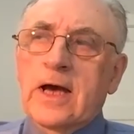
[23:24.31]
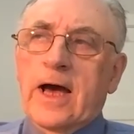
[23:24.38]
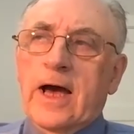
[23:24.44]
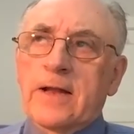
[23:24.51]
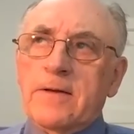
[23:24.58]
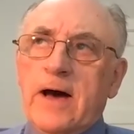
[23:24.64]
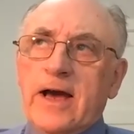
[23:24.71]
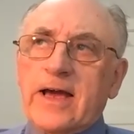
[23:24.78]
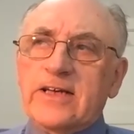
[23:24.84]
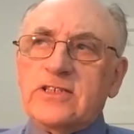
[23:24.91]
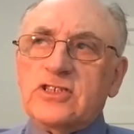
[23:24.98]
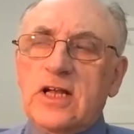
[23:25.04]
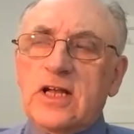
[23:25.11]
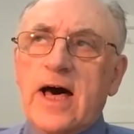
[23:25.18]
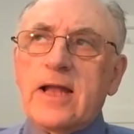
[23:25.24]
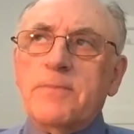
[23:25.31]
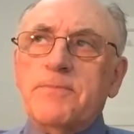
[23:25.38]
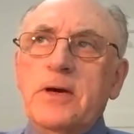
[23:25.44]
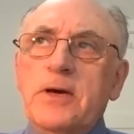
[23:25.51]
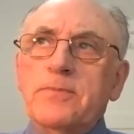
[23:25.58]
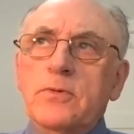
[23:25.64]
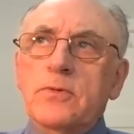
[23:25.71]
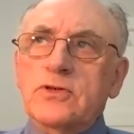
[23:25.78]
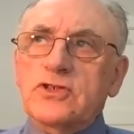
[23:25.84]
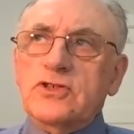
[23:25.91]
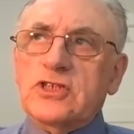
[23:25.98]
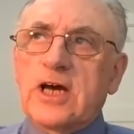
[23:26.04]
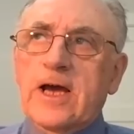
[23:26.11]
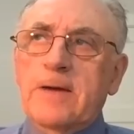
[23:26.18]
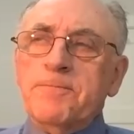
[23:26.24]
And I guess a lot of people would
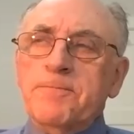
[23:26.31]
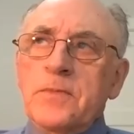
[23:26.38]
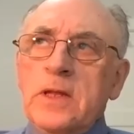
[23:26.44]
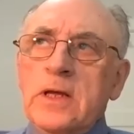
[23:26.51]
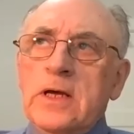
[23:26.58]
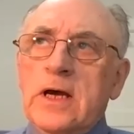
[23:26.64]
say